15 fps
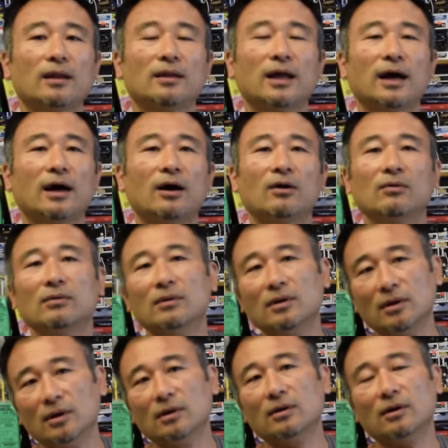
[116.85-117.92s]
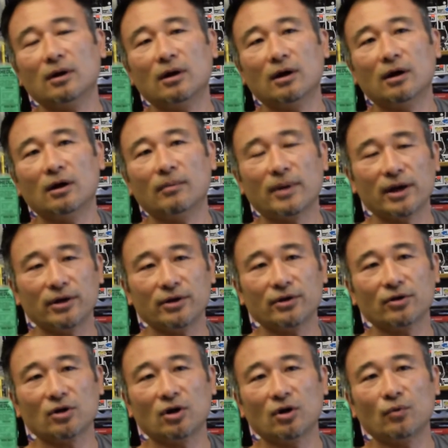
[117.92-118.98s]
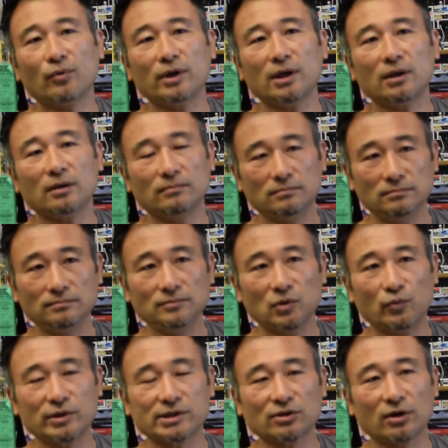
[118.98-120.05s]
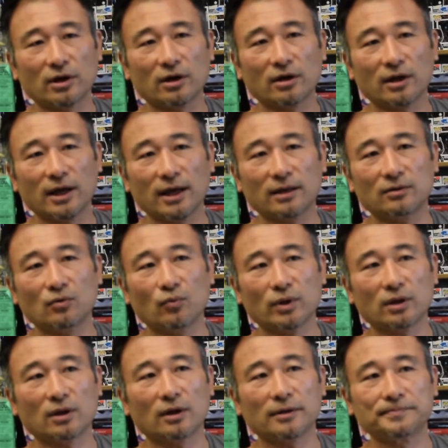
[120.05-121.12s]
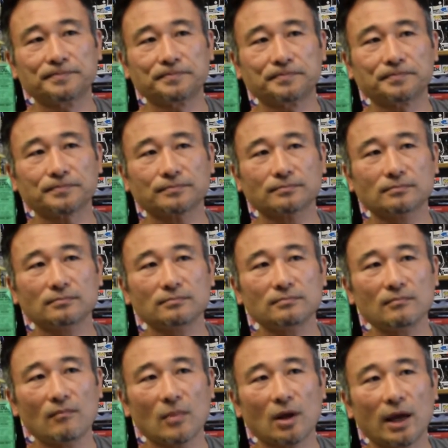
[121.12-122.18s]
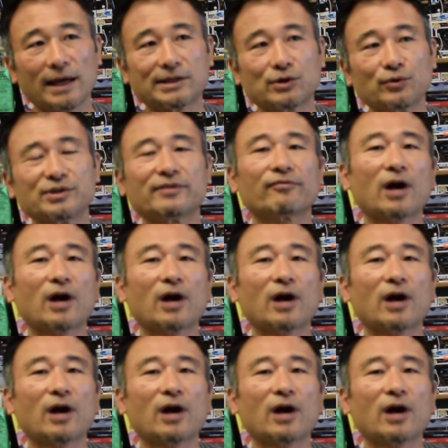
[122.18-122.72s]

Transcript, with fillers: And now, uh, about a year ago, we, we started again with the exclusive